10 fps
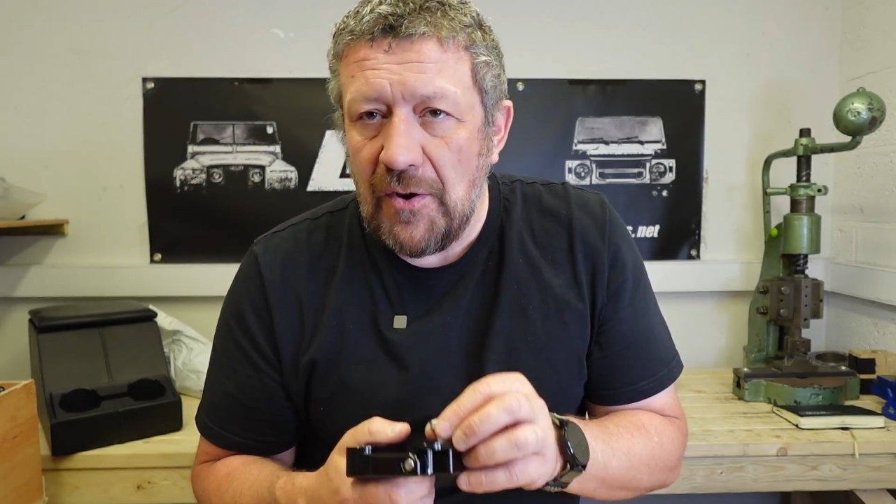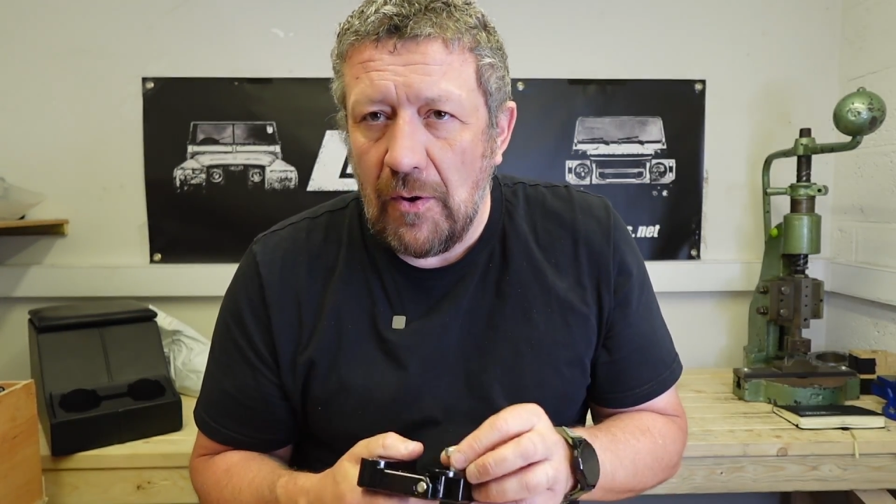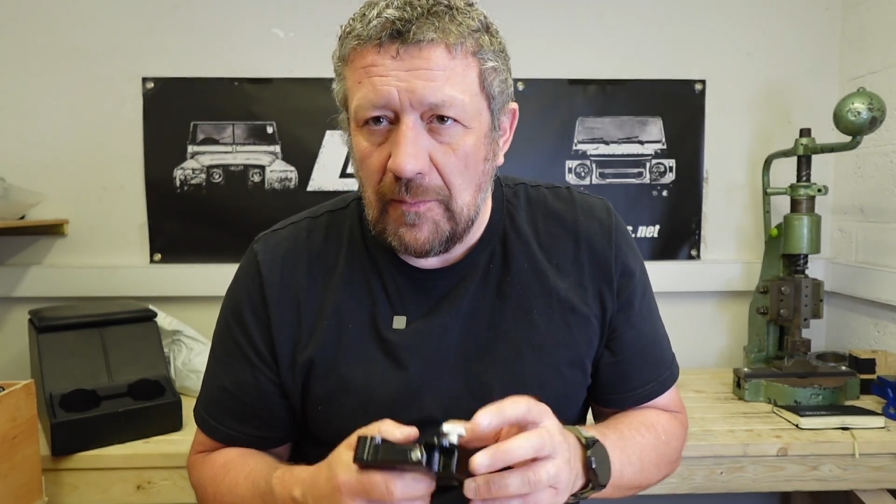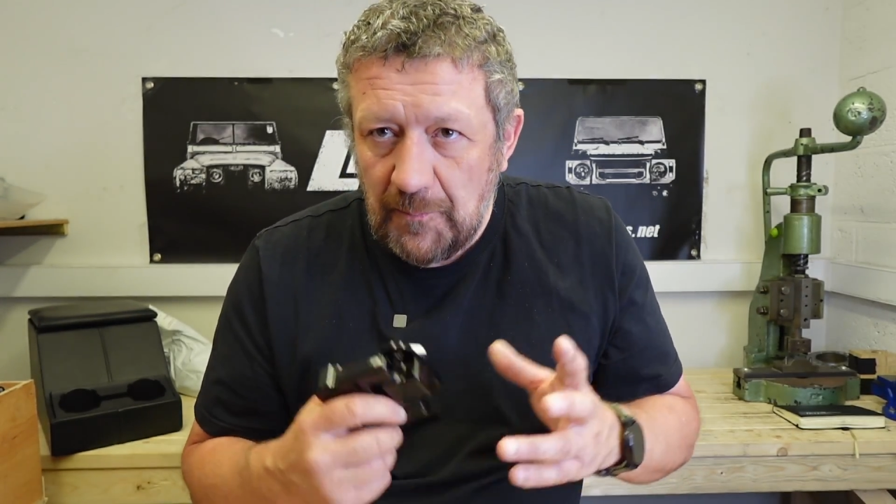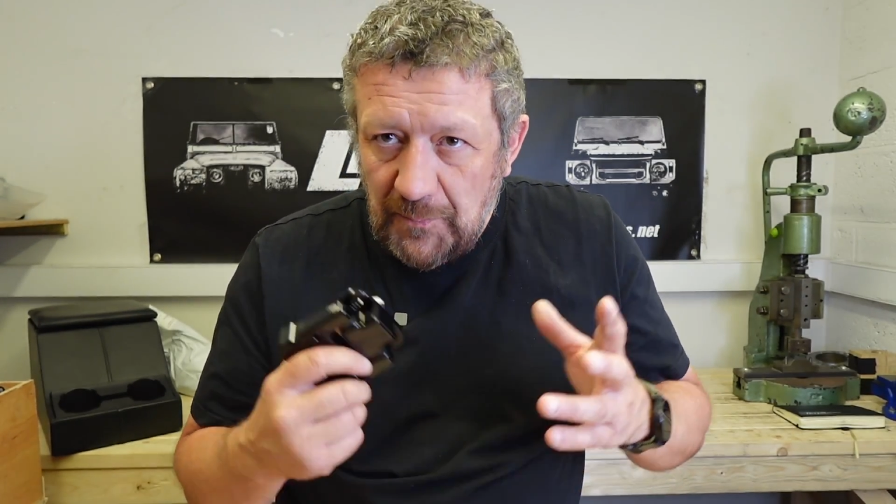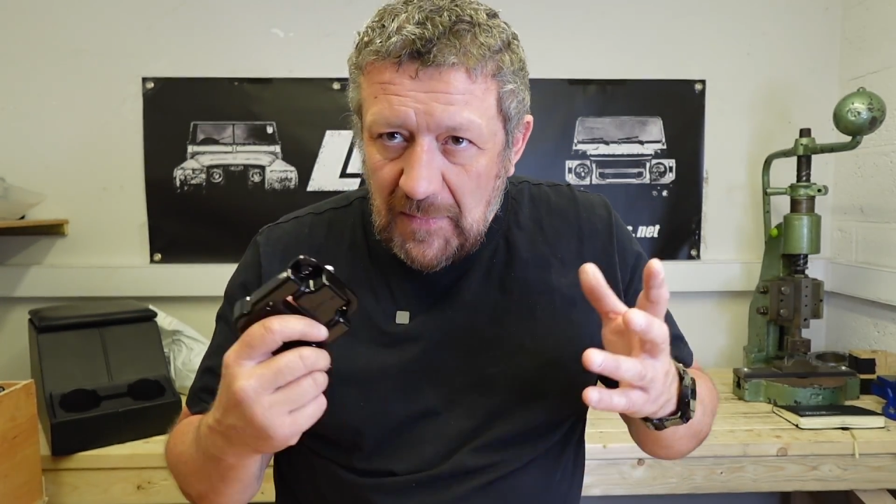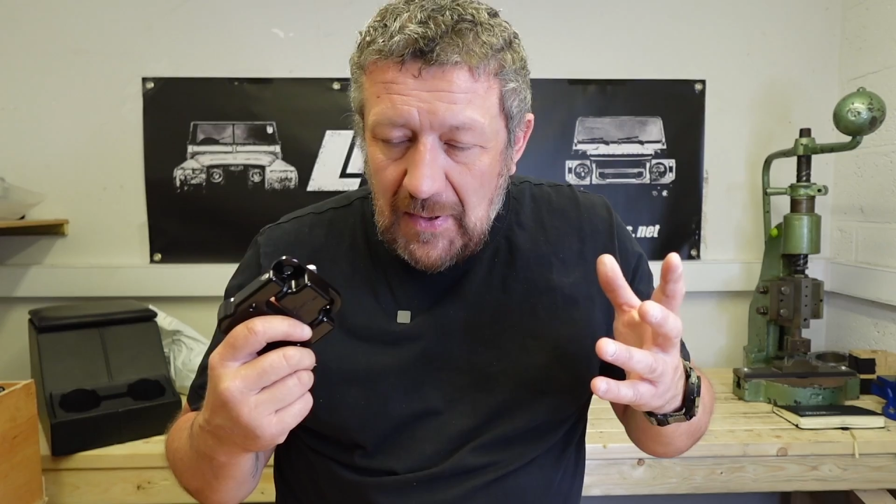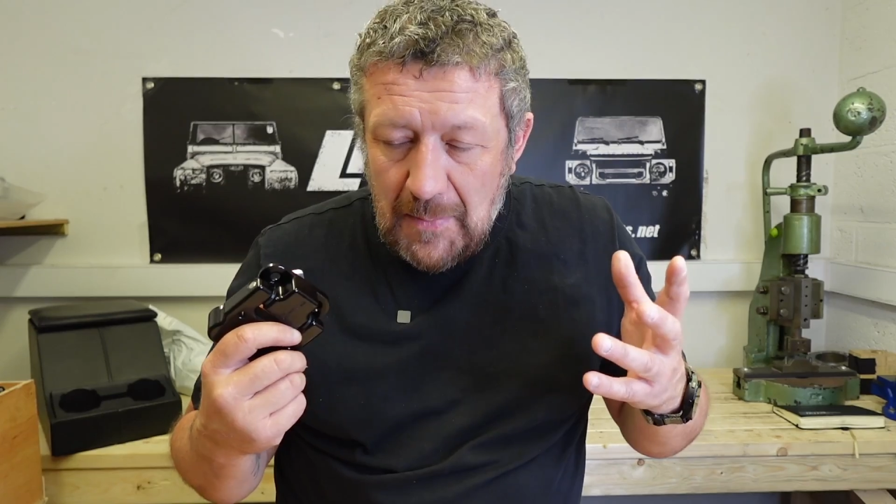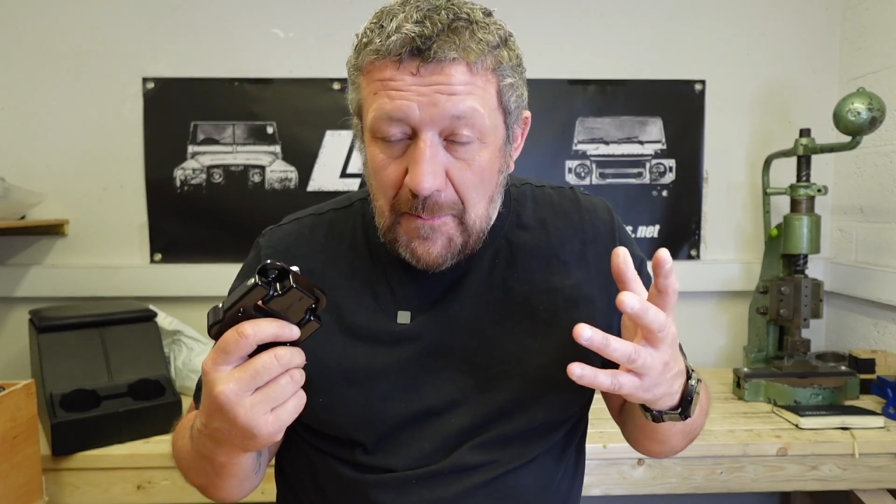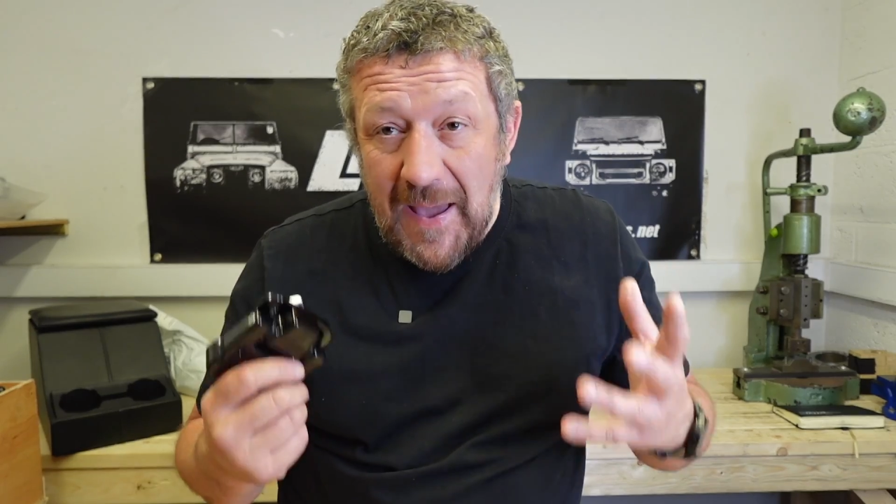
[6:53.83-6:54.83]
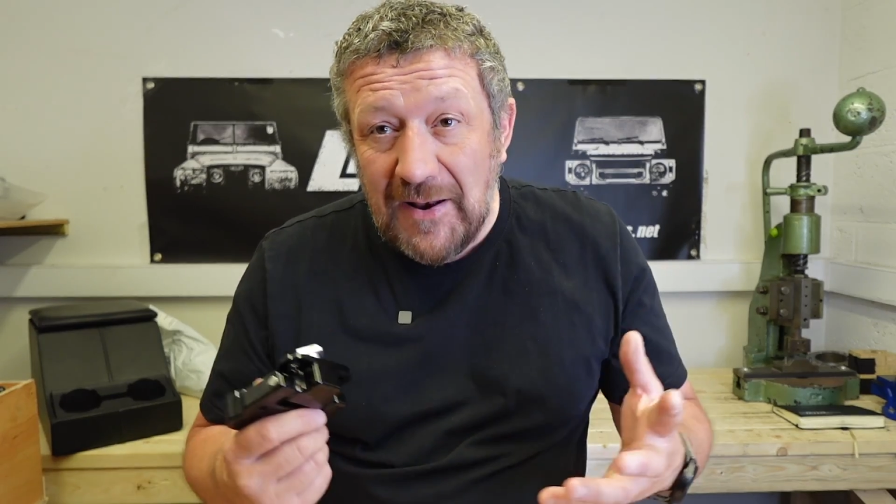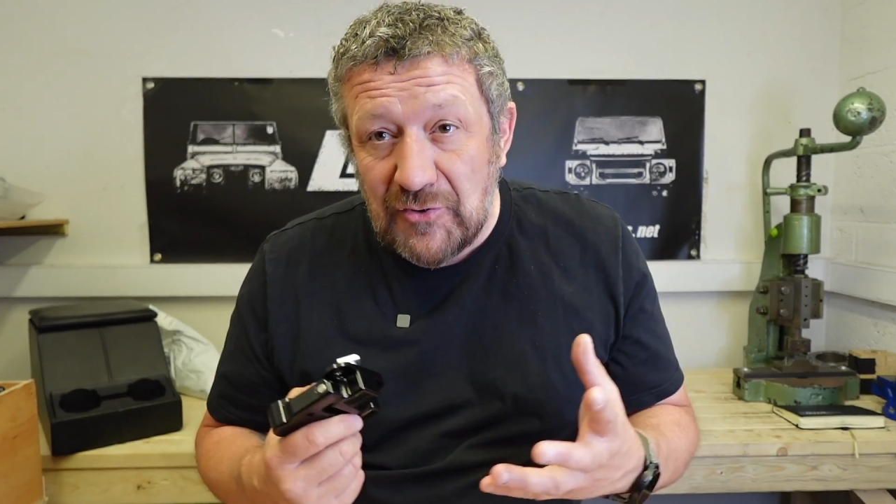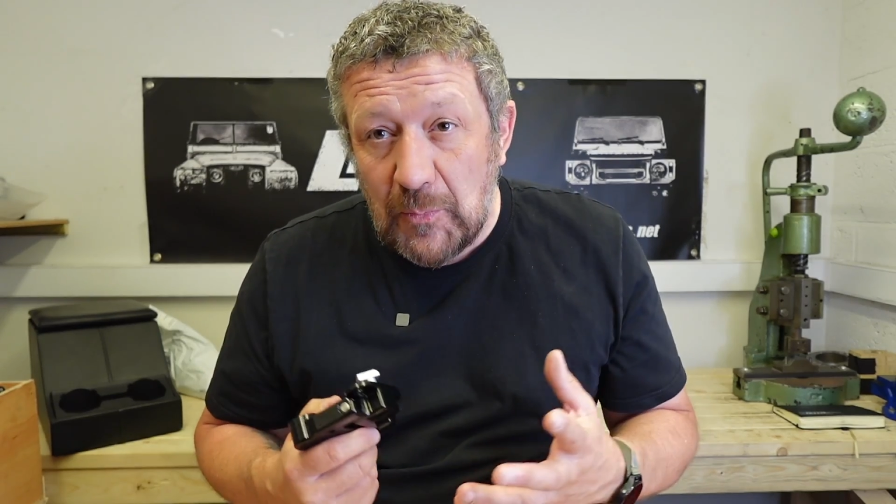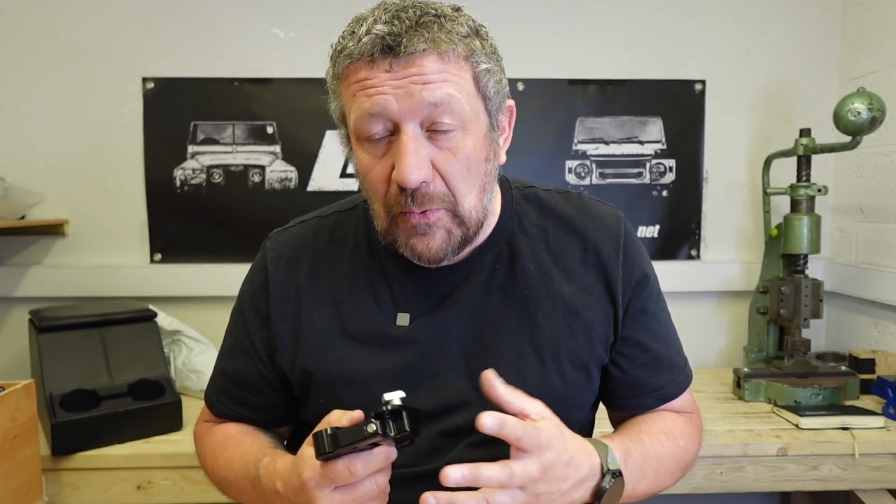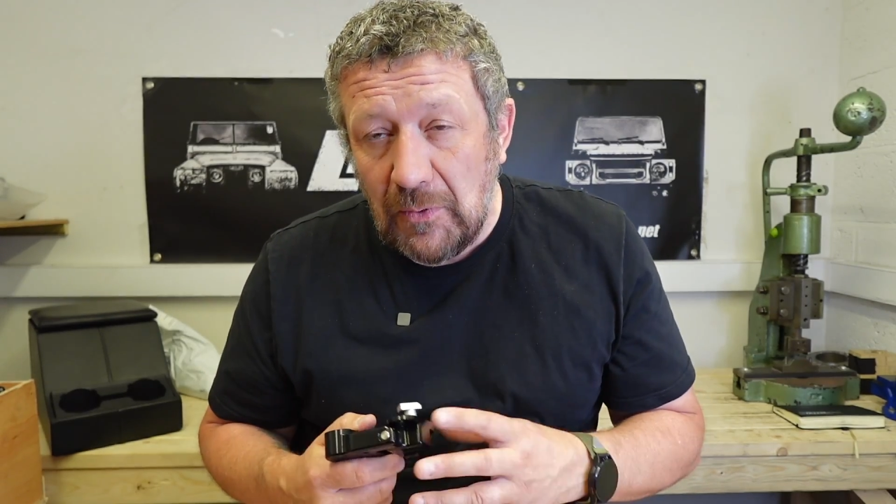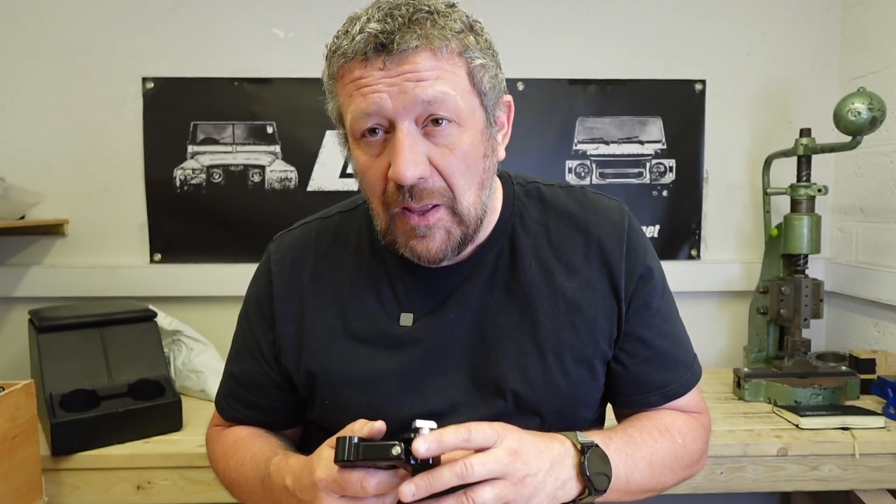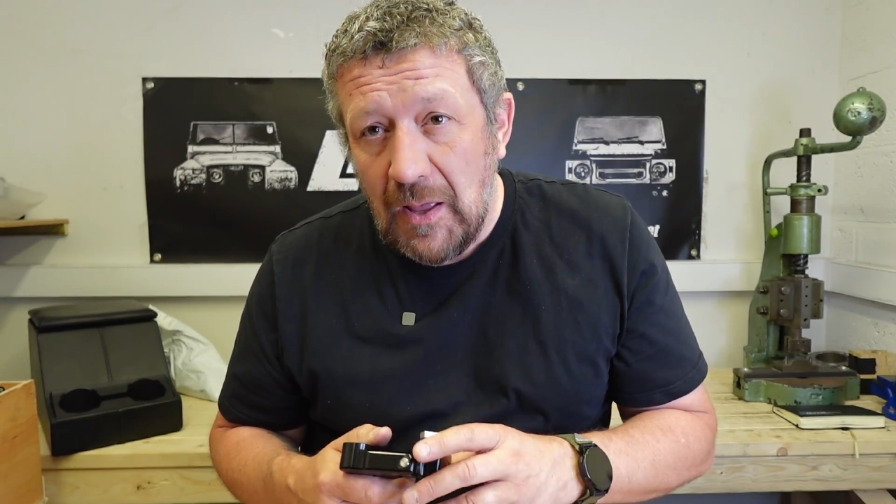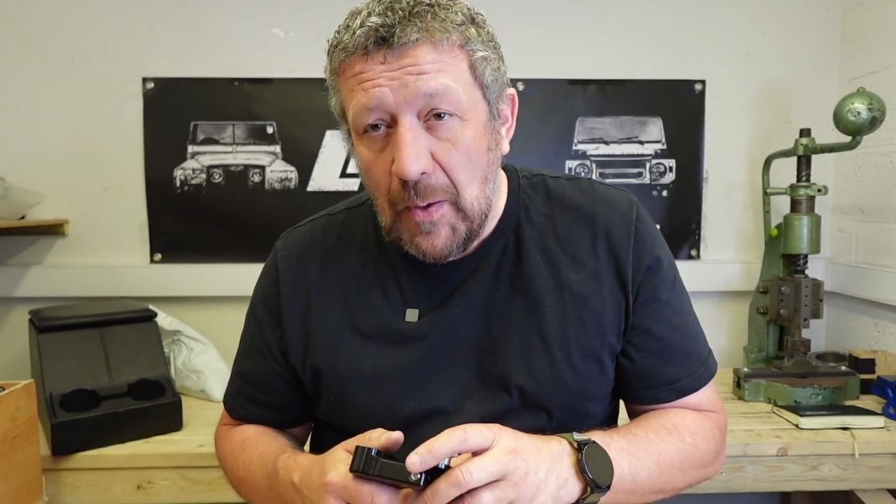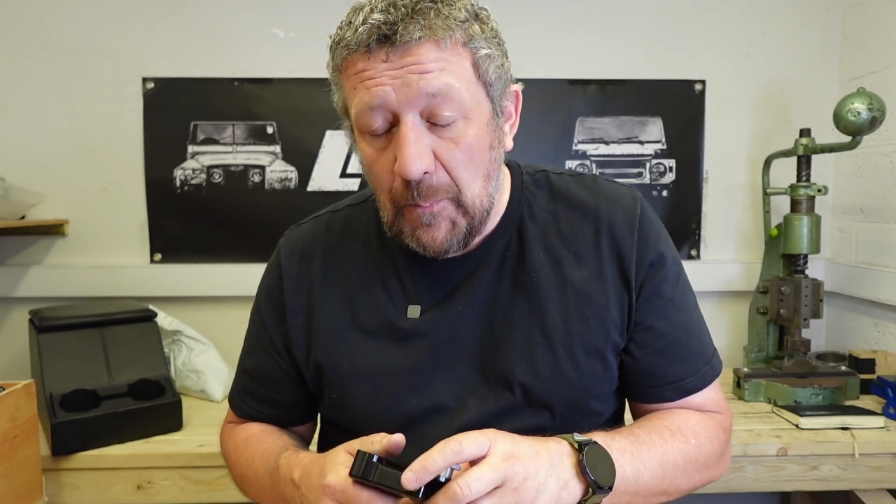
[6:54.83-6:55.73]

not impenetrable,